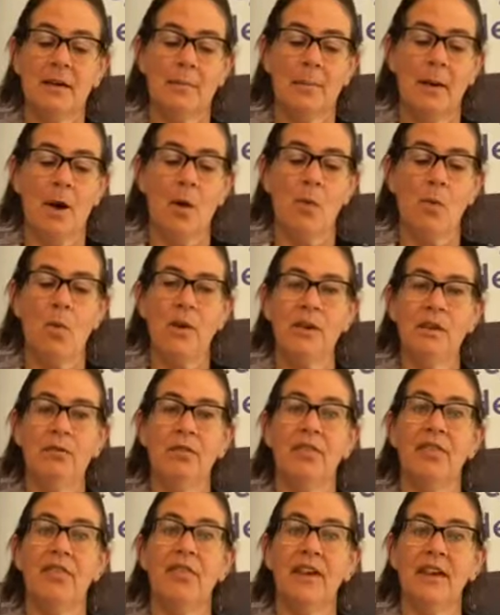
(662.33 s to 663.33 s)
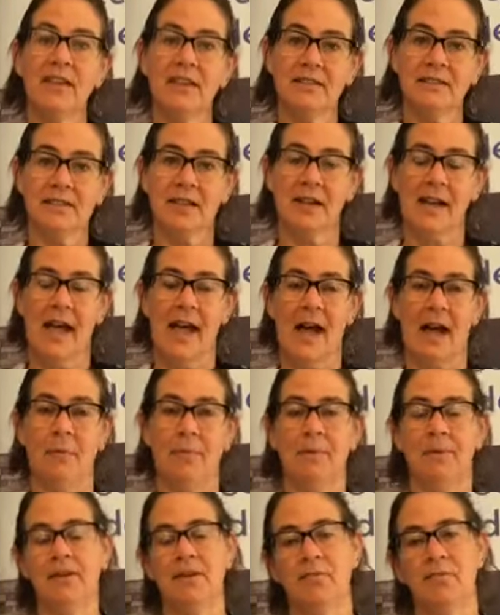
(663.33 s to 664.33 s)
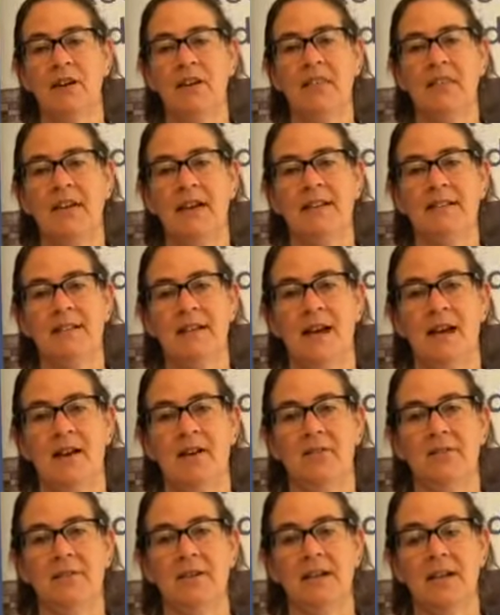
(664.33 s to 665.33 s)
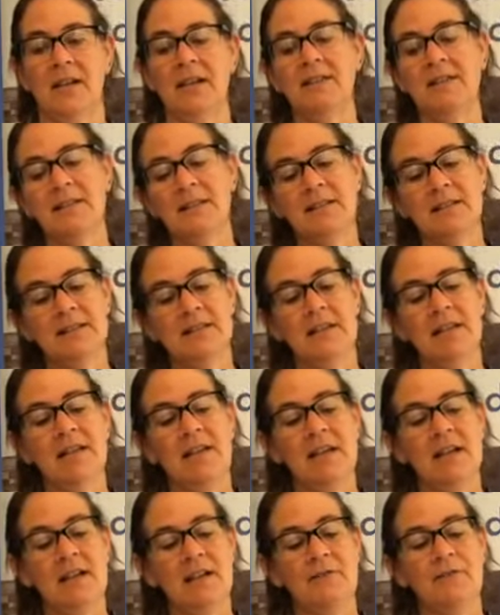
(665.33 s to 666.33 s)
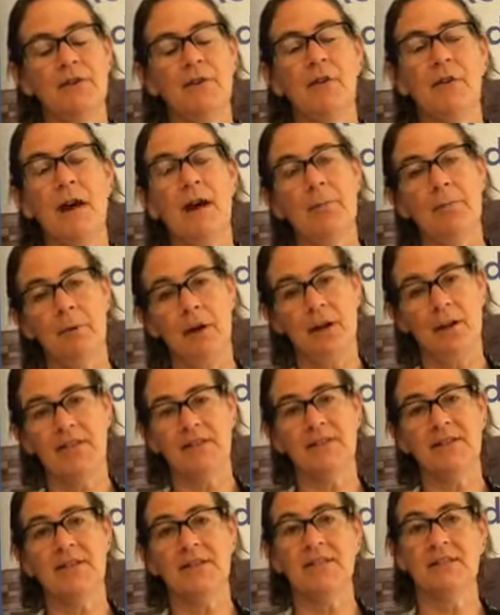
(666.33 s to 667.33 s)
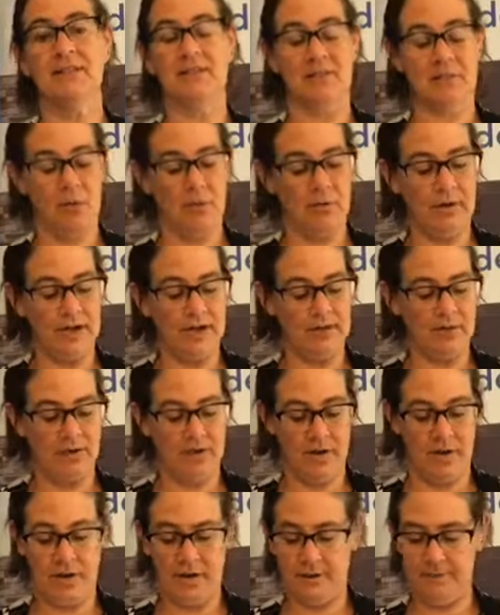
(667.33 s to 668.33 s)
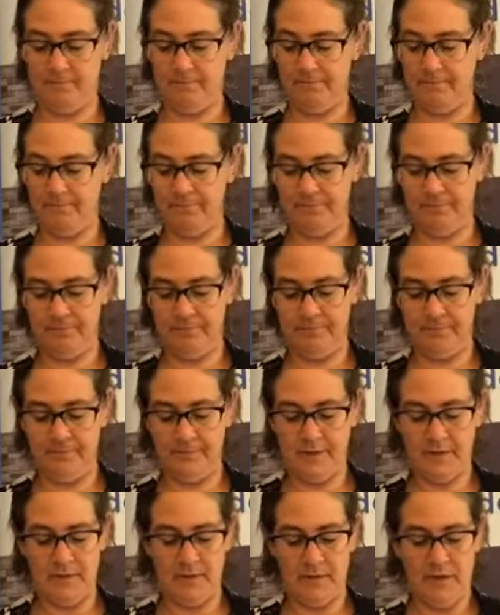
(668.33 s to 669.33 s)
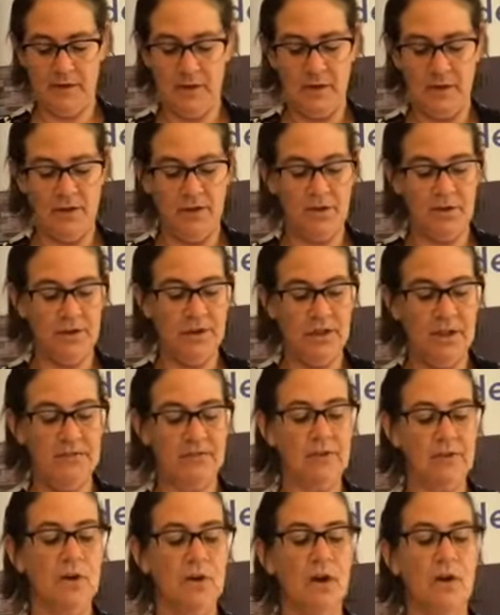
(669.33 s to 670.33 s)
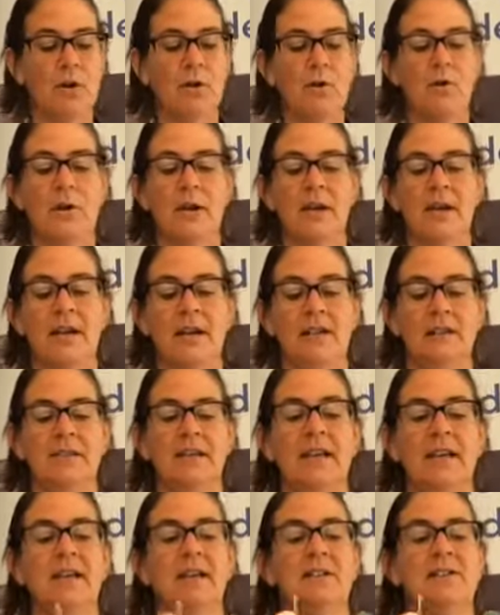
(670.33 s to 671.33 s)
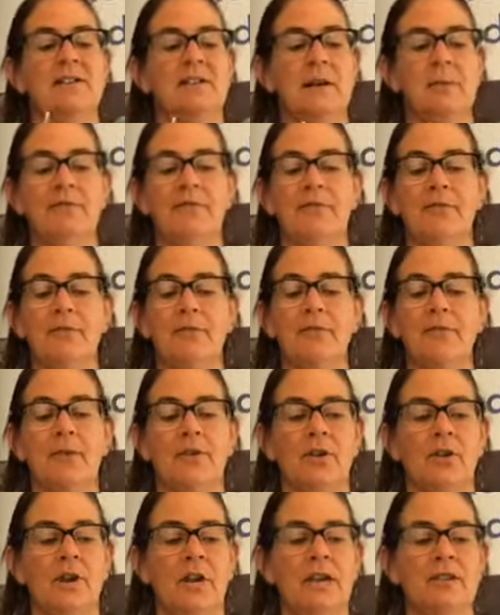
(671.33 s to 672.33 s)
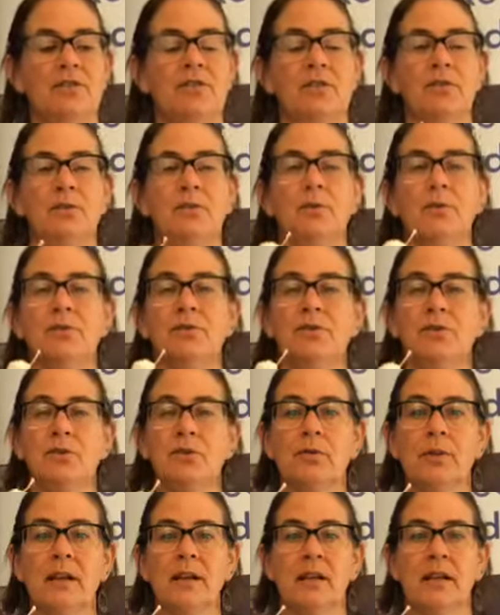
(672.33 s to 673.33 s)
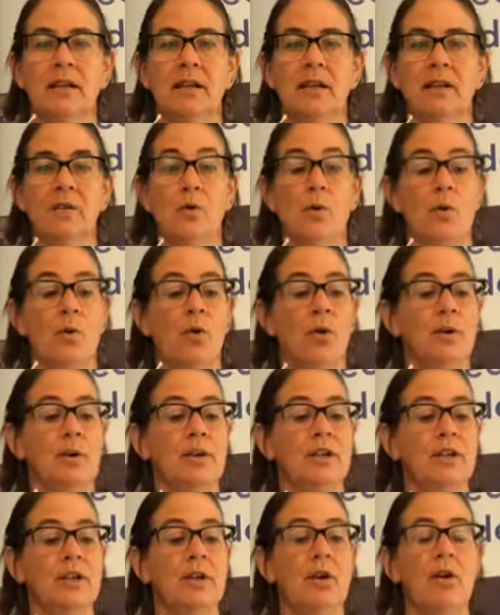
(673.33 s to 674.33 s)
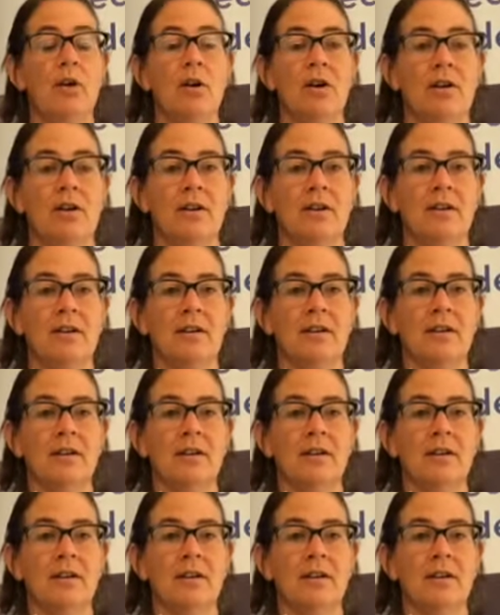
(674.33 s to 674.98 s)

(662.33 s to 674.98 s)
about what you think is going to happen and write that down, and then see if your hypothesis is correct or not. You could even go and take it a step further and do string or yarn.